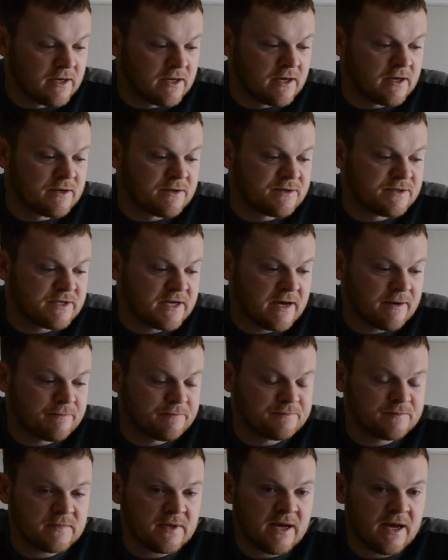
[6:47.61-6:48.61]
And
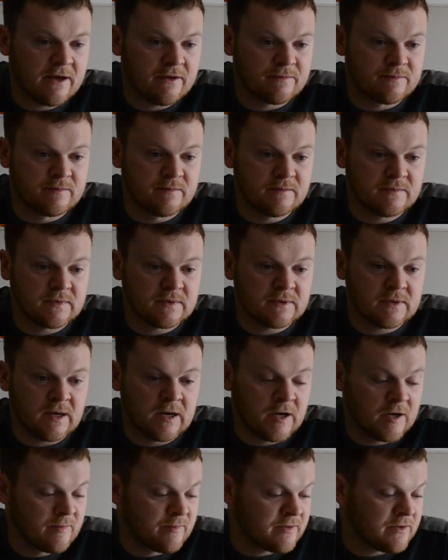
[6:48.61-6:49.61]
yeah, I
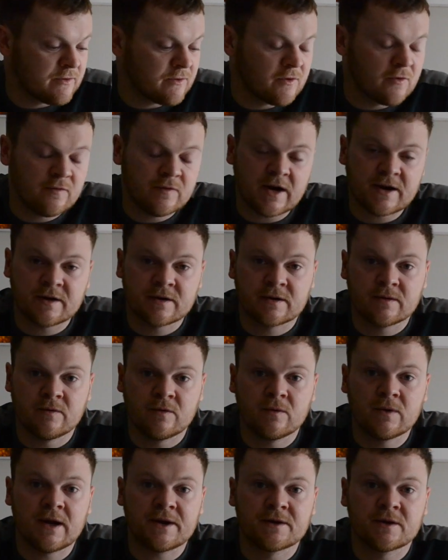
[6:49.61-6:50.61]
hope you all
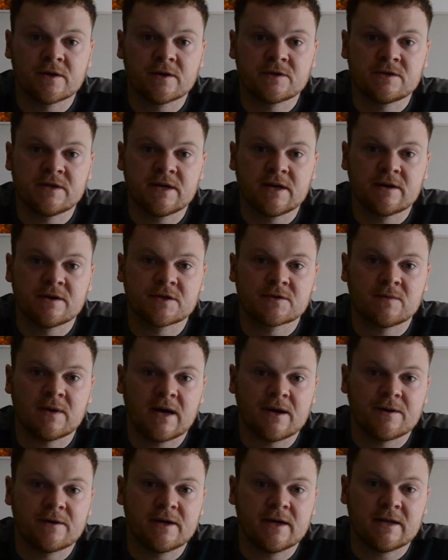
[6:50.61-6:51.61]
had a good year as
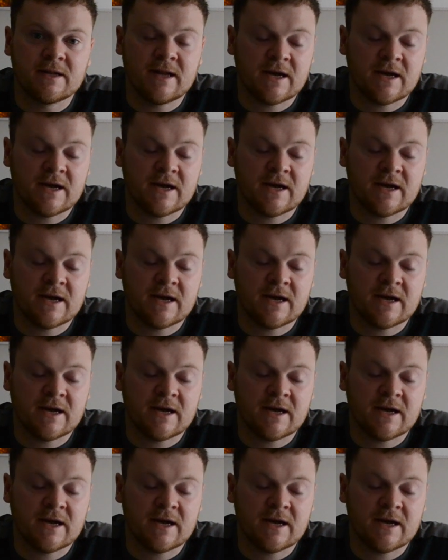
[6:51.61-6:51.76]
well on it.